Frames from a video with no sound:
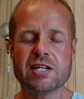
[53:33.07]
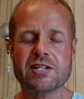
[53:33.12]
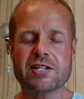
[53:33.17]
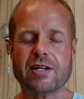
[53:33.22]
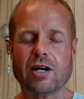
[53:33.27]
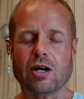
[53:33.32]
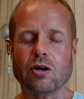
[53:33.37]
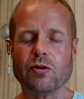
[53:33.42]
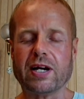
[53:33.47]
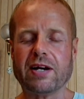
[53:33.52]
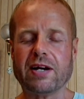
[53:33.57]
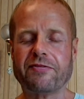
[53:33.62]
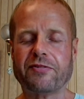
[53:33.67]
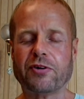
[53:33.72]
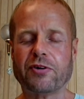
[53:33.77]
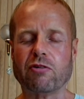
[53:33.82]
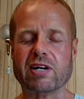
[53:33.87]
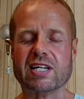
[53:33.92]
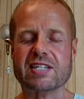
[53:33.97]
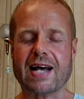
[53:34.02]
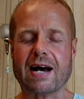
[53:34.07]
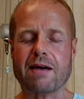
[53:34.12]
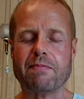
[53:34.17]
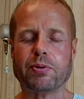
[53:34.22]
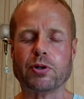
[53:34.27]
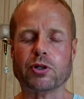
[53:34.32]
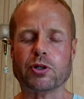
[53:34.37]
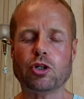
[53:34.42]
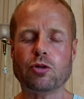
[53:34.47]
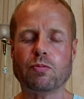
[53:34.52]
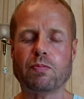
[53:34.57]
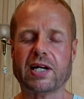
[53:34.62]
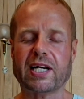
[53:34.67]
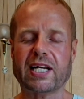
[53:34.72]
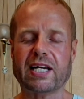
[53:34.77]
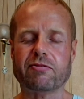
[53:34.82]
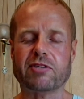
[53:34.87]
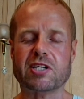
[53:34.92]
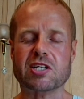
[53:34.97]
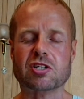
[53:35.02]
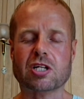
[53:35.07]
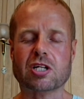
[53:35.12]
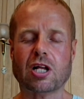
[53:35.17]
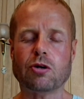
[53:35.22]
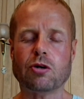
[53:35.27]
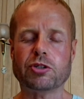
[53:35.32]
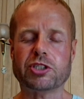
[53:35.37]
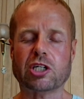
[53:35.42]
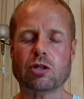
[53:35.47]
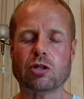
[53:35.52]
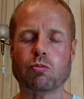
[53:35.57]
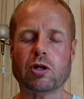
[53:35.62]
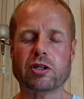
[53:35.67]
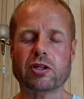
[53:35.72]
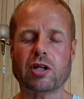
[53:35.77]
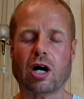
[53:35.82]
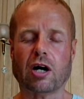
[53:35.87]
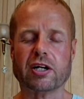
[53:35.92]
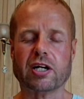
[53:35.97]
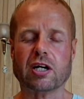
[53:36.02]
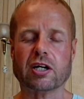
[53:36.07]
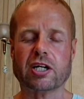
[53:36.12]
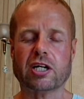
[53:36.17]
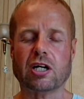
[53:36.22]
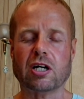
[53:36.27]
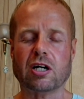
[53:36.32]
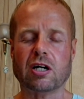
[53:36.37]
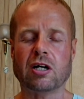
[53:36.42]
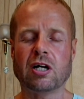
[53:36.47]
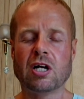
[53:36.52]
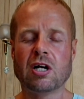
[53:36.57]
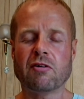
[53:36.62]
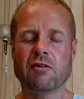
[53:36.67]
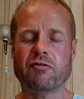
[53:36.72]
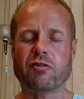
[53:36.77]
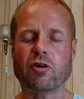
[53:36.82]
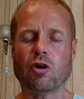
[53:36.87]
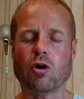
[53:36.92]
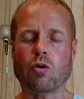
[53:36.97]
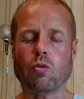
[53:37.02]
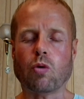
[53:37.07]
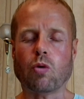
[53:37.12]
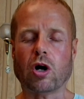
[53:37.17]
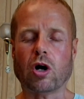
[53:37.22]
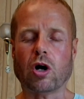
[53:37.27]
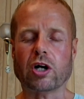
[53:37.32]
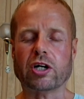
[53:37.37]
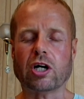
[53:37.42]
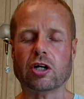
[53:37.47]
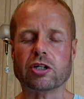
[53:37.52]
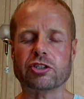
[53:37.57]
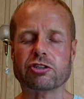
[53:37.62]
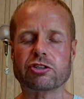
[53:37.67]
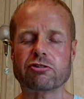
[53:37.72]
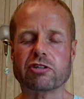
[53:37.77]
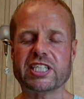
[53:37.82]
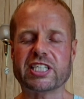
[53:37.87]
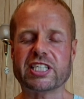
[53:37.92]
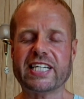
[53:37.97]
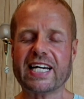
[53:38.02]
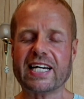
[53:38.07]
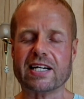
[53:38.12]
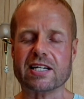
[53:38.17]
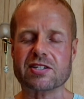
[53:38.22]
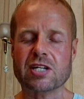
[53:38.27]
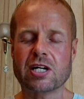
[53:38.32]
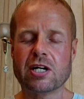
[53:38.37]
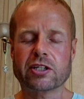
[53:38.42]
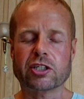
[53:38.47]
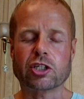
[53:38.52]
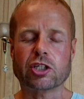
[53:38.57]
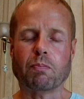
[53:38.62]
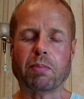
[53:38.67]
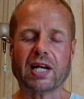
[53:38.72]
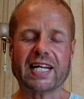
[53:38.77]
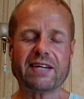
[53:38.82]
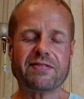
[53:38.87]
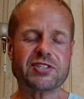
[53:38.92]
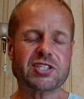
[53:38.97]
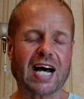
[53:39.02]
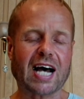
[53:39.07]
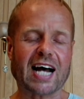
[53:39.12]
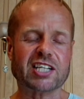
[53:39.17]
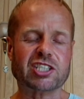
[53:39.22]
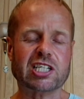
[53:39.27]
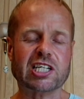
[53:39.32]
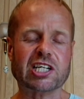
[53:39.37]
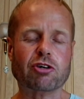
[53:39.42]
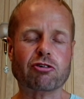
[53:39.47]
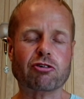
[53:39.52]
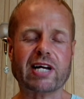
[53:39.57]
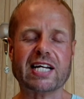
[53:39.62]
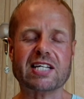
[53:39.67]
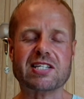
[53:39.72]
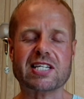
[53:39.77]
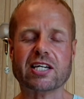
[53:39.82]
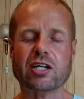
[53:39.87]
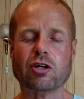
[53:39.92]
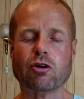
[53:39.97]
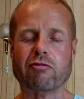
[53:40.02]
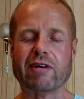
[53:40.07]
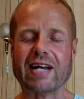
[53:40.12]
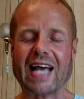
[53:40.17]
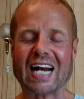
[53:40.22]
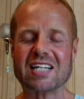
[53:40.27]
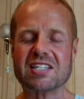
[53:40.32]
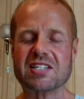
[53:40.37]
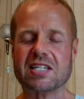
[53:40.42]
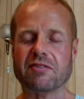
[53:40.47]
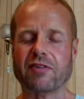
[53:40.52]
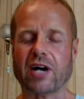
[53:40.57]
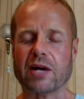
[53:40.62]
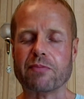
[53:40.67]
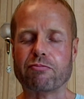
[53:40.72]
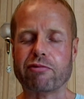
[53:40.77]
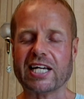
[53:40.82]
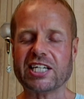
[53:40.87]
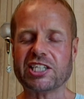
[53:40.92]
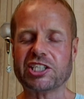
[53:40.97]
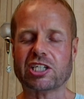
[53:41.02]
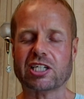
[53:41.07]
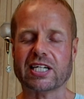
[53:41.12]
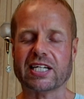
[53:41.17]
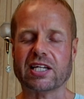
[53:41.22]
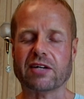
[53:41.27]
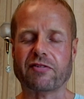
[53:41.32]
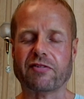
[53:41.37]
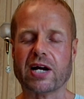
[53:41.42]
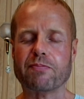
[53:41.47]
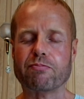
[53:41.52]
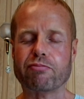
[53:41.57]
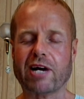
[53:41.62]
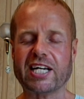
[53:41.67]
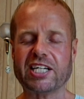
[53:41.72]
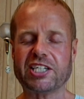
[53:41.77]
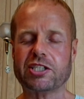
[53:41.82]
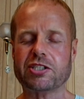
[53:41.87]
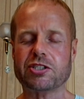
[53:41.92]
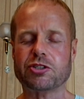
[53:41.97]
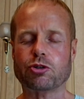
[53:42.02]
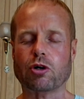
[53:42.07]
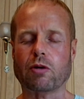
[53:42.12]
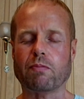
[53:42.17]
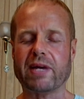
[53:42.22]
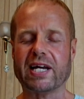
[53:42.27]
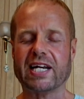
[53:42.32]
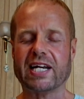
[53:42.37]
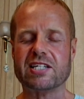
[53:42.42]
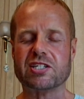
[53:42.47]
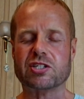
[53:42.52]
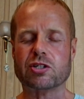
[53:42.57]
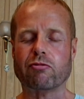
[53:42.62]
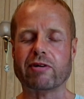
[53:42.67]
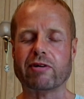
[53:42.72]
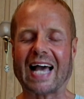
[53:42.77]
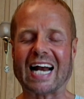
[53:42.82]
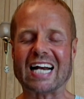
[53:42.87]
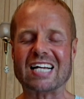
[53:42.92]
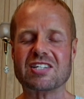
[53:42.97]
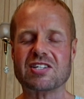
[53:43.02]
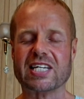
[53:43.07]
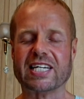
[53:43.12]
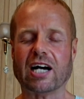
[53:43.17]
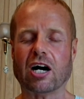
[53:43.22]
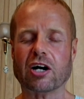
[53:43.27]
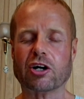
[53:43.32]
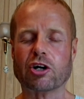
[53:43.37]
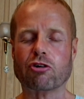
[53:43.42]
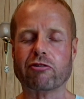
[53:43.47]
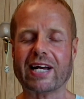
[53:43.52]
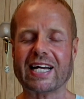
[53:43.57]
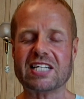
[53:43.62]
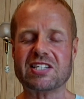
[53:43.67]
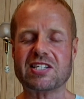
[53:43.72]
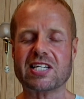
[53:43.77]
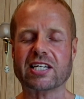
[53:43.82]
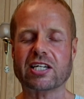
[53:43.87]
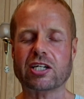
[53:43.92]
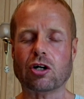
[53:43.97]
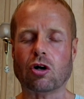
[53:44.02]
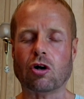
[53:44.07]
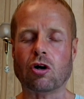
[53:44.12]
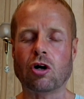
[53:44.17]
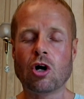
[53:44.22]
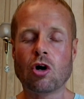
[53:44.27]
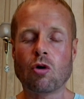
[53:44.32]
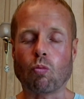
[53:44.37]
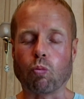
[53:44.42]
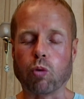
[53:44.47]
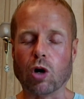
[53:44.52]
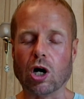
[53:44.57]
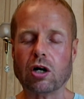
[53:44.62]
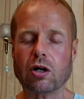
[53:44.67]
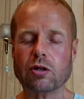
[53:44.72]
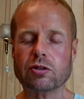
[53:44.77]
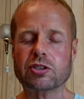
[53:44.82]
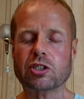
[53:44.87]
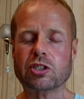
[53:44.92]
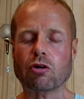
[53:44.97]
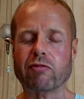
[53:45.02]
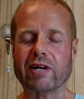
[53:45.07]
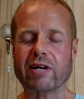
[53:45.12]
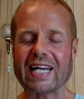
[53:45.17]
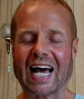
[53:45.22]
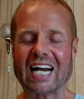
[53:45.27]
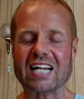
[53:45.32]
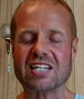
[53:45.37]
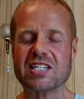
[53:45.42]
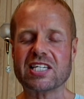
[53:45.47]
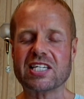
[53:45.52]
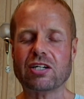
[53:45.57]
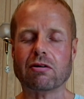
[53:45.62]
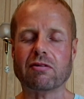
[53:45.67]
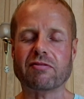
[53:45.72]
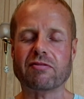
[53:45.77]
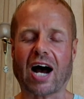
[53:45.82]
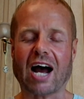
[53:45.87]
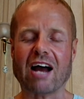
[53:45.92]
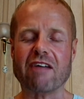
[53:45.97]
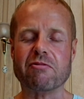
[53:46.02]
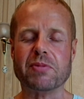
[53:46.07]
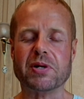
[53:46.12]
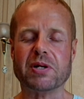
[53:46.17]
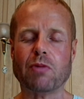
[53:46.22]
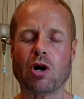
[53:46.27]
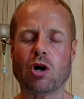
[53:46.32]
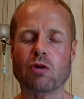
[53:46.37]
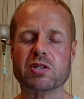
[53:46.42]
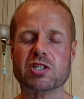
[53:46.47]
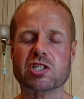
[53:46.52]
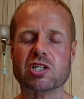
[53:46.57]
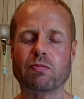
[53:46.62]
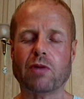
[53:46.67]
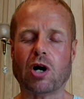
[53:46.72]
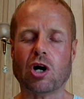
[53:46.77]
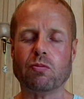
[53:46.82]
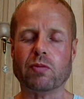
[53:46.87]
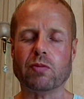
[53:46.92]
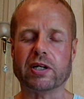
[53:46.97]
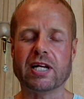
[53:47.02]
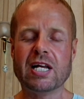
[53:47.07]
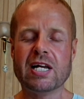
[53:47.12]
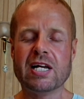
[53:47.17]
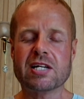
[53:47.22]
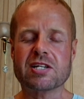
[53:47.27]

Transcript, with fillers: So, if, for example, you believe disclosure will not occur for 100 years, your beliefs are actually creating your reality vibrationally. The vibrations you emit into reality are creating your world, your reality, your environment moment to moment.